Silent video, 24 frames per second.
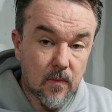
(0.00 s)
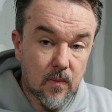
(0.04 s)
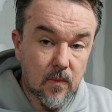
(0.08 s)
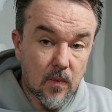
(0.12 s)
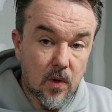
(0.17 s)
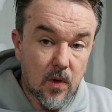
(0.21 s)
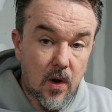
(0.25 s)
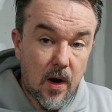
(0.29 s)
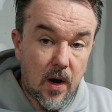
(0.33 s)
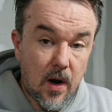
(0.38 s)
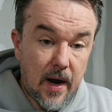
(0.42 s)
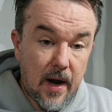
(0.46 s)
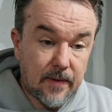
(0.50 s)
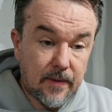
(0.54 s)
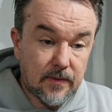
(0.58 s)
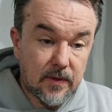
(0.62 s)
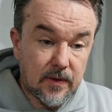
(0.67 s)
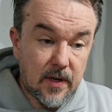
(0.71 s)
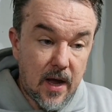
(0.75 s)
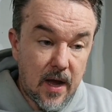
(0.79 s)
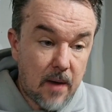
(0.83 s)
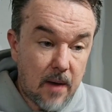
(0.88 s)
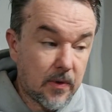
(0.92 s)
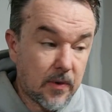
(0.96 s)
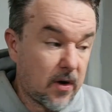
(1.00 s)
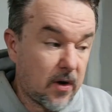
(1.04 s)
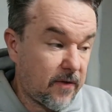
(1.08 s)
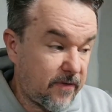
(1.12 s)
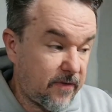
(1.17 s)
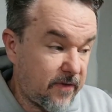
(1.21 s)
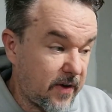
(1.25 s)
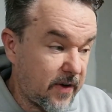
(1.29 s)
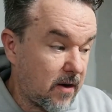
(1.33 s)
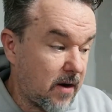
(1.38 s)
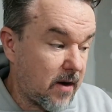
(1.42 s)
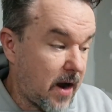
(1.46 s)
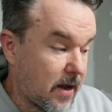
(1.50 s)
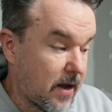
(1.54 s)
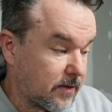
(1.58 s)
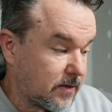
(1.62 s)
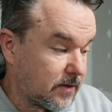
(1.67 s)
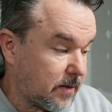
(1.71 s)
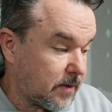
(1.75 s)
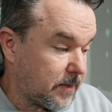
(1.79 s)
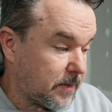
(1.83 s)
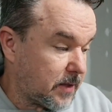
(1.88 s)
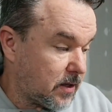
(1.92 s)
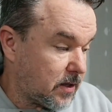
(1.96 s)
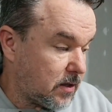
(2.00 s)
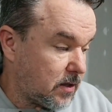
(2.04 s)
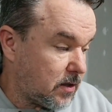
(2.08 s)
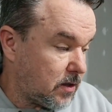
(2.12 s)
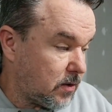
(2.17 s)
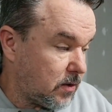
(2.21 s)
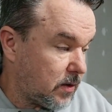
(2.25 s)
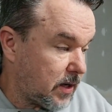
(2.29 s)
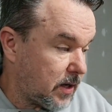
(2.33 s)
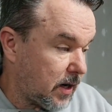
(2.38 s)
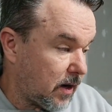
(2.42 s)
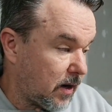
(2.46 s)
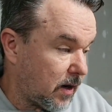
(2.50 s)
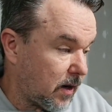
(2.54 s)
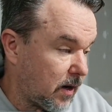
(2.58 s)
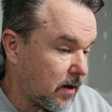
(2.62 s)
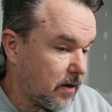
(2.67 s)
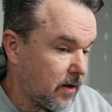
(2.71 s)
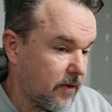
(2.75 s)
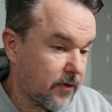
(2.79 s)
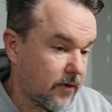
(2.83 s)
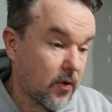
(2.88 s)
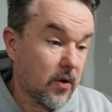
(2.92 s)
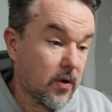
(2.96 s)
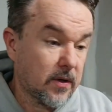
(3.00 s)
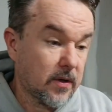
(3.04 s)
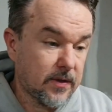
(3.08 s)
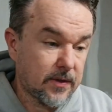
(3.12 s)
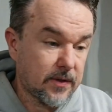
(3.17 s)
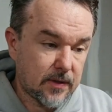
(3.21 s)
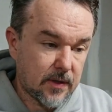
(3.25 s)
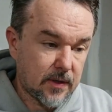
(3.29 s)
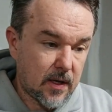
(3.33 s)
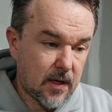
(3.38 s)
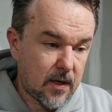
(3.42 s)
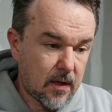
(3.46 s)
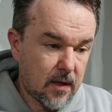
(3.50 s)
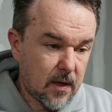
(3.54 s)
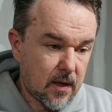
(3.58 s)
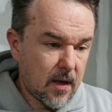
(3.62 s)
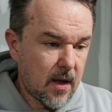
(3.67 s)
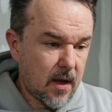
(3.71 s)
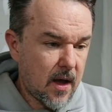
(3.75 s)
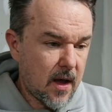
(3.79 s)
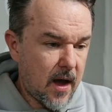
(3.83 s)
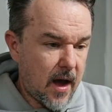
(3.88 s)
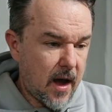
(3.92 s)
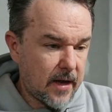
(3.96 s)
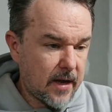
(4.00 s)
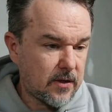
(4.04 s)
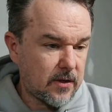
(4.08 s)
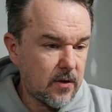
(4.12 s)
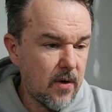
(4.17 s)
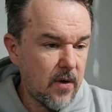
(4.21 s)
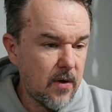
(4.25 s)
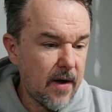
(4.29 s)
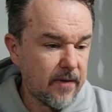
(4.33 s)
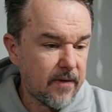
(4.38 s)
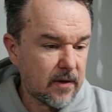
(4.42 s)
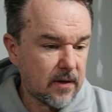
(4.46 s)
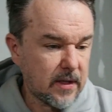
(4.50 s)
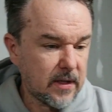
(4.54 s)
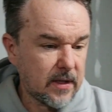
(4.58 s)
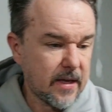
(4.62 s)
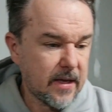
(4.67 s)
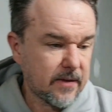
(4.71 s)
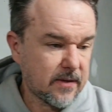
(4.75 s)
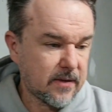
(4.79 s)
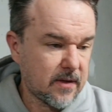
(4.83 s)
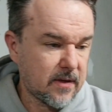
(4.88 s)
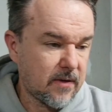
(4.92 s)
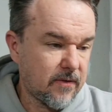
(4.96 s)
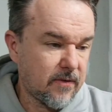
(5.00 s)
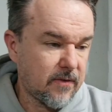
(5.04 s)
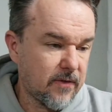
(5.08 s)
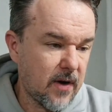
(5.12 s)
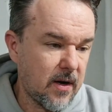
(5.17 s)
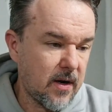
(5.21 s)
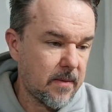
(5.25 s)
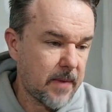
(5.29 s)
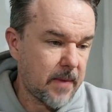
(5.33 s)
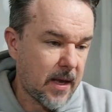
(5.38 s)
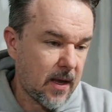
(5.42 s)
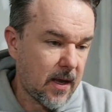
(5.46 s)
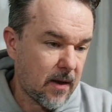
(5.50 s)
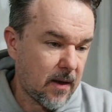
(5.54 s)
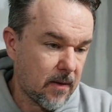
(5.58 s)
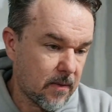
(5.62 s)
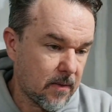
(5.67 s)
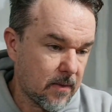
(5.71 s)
All right, so now I'm going to figure out something to do here. Of course, I do have a list in front of me.